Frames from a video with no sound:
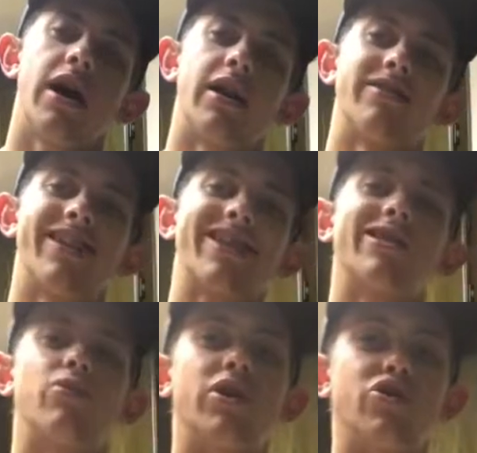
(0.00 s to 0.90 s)
and
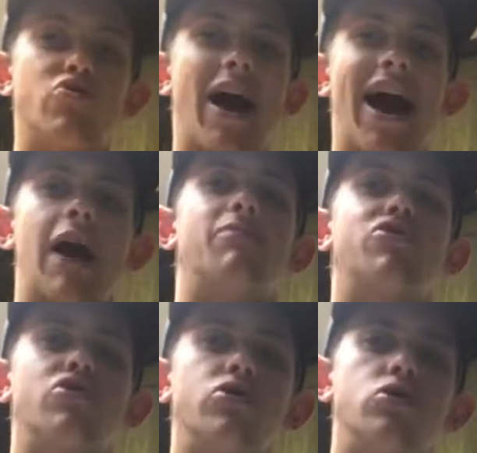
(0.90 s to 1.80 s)
exactly what you
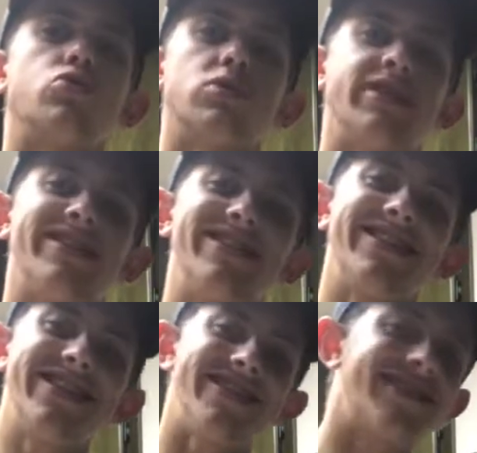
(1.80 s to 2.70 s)
absolutely
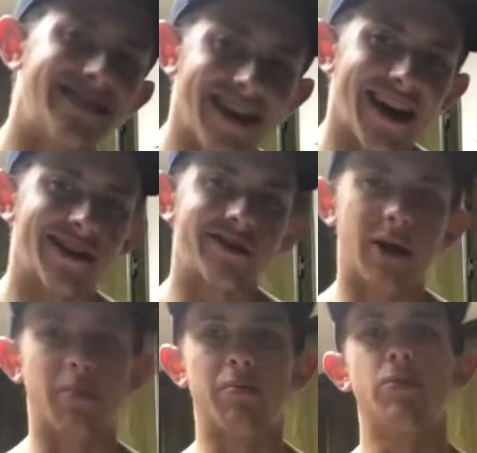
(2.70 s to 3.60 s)
need to take
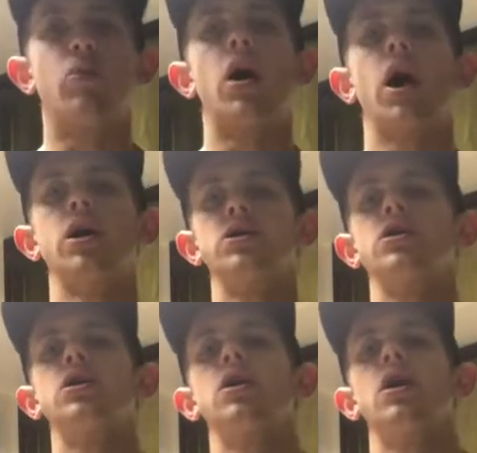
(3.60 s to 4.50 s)
supplement wise
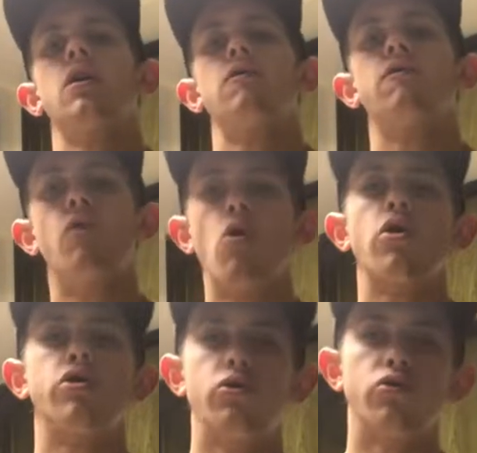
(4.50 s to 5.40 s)

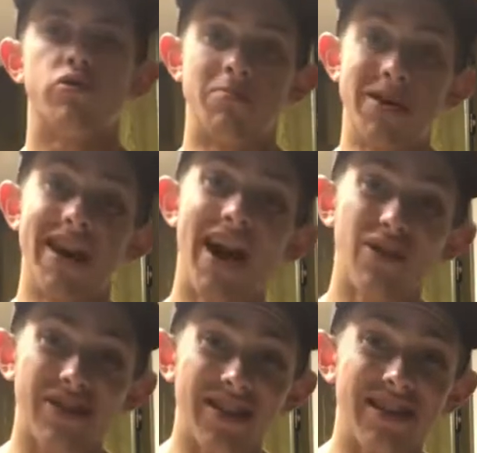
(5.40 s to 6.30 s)
for you to be
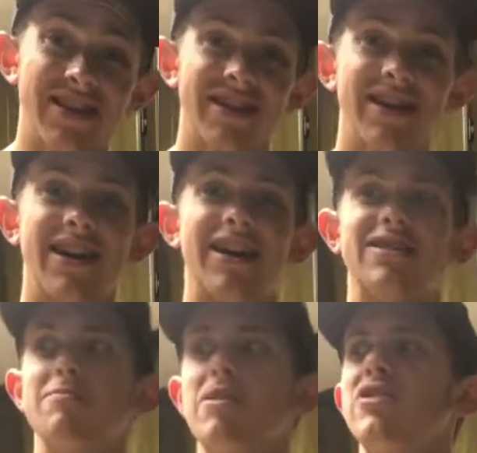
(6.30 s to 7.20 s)
healthy and
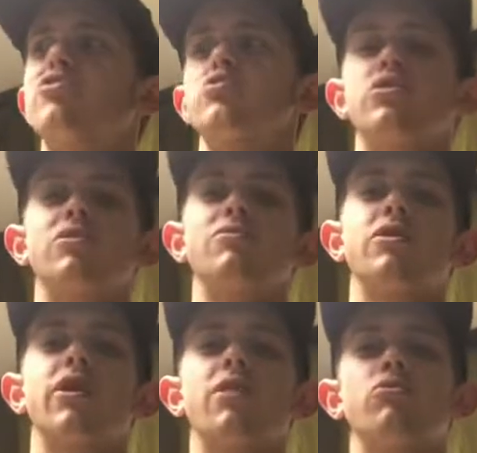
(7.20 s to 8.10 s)
to make sure that
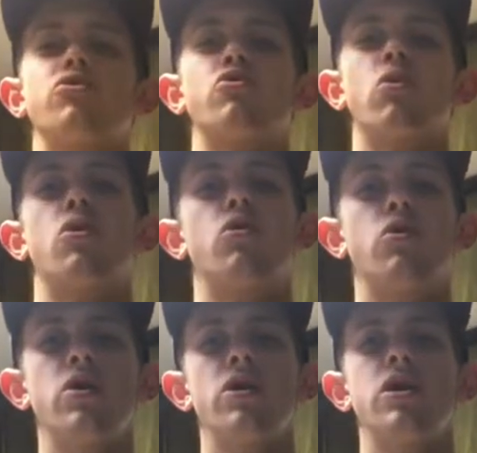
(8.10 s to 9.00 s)
we are able to grow
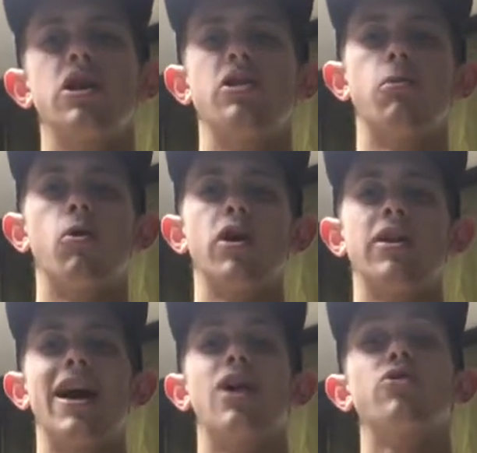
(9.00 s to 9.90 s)
in
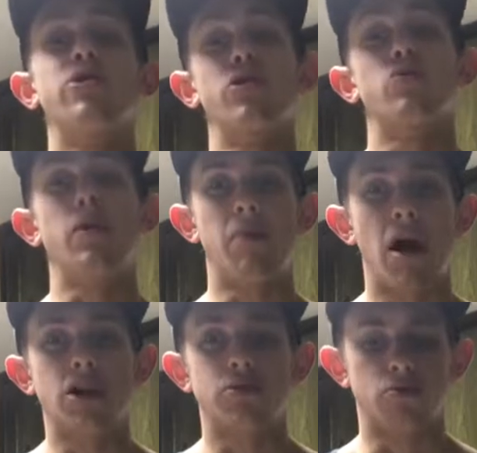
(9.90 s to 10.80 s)
the healthiest way
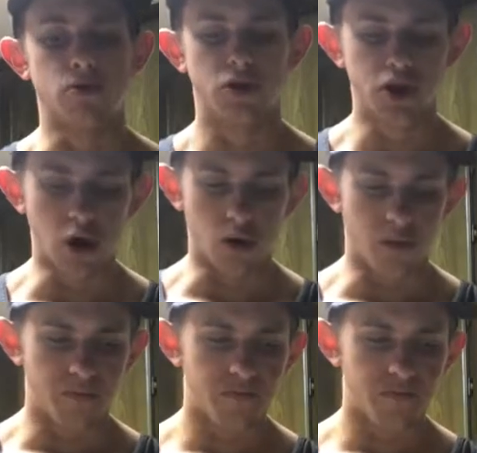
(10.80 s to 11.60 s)
possible. So,